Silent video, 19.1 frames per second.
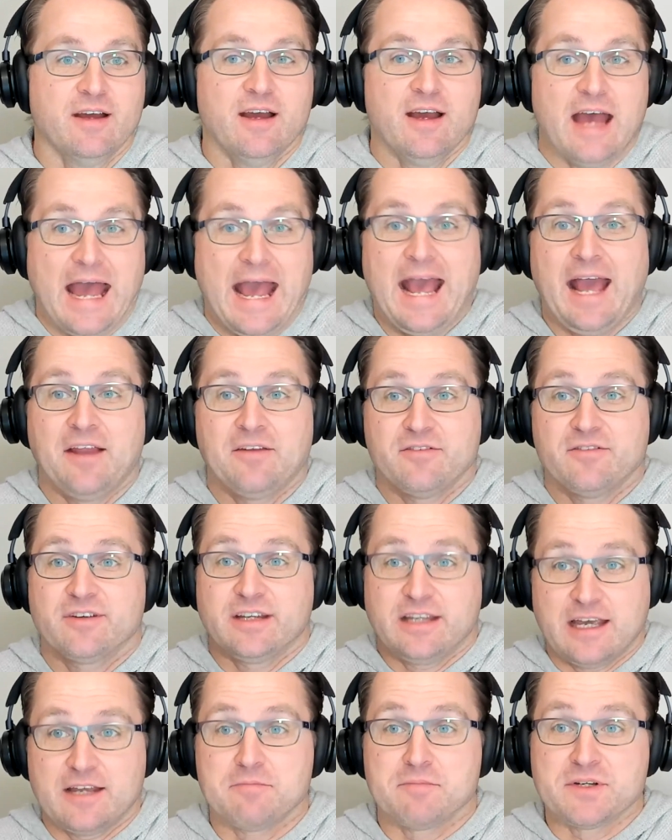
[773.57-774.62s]
and
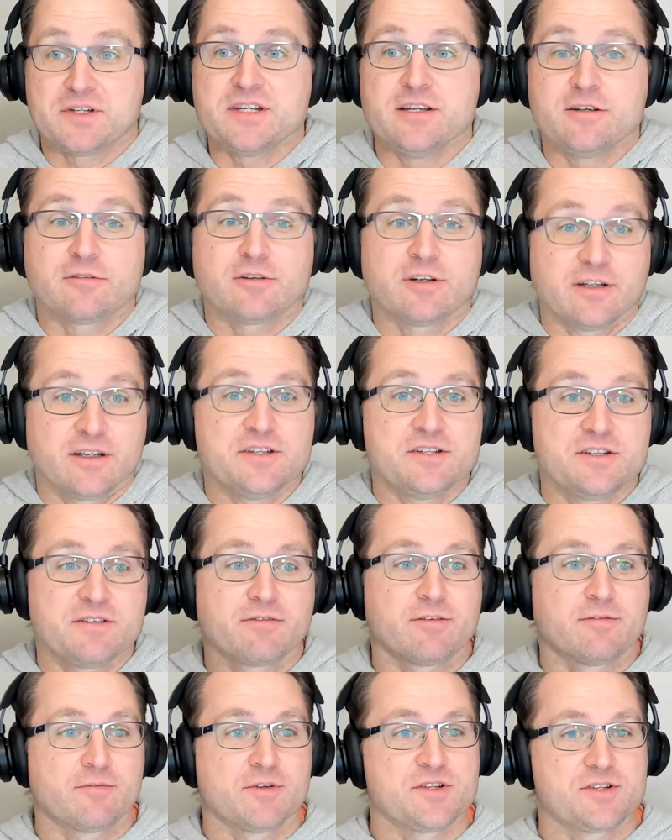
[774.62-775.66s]
get materially different
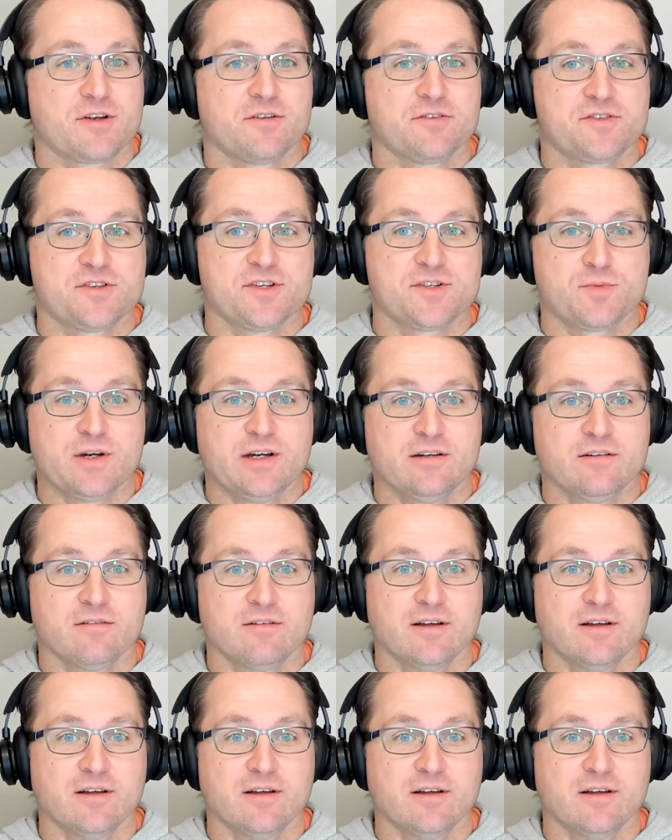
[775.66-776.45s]
results as well?